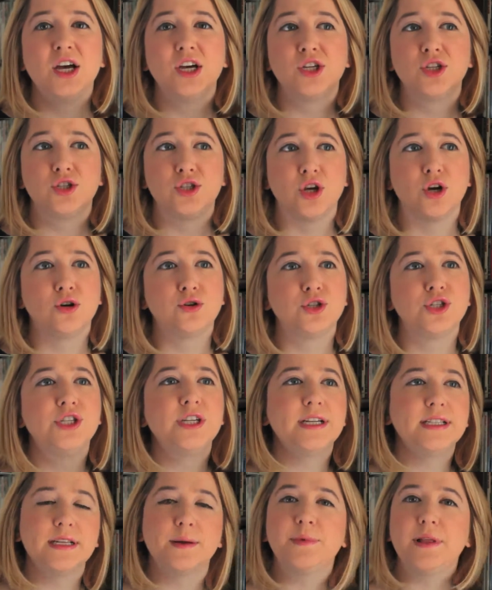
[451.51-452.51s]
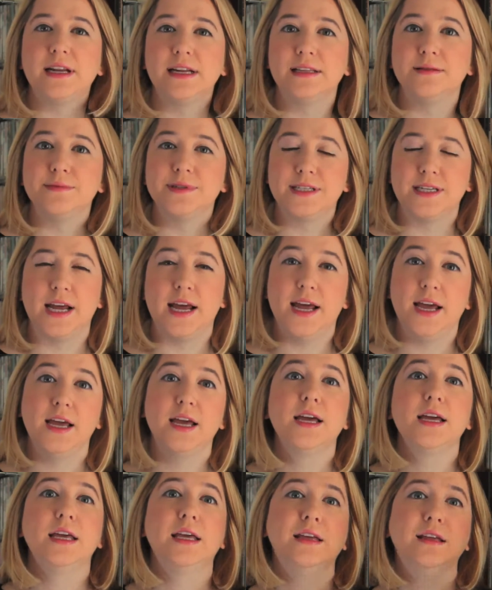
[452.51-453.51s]
So she ends up letting them stay
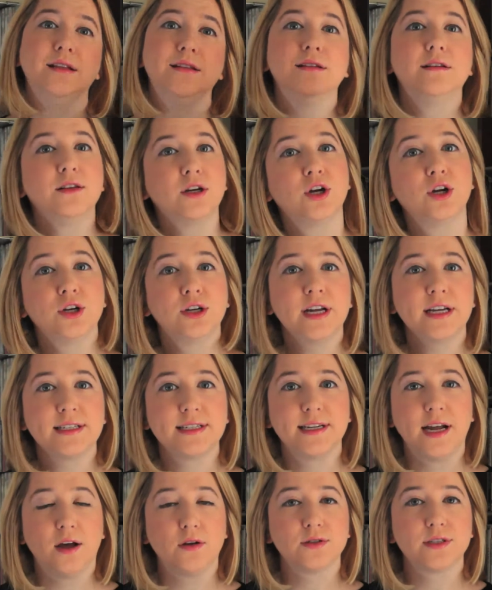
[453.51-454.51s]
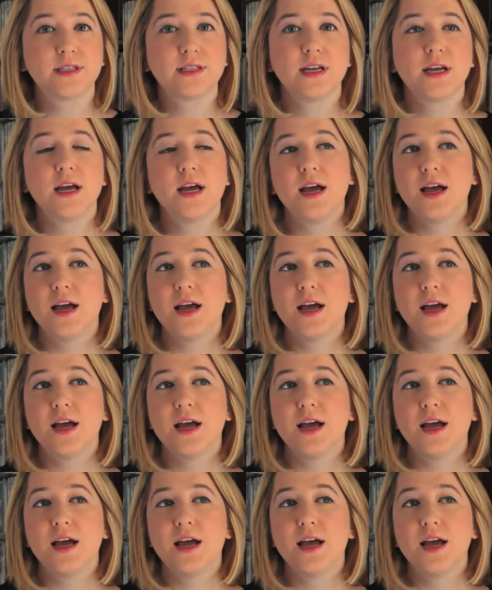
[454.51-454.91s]
in her guest house.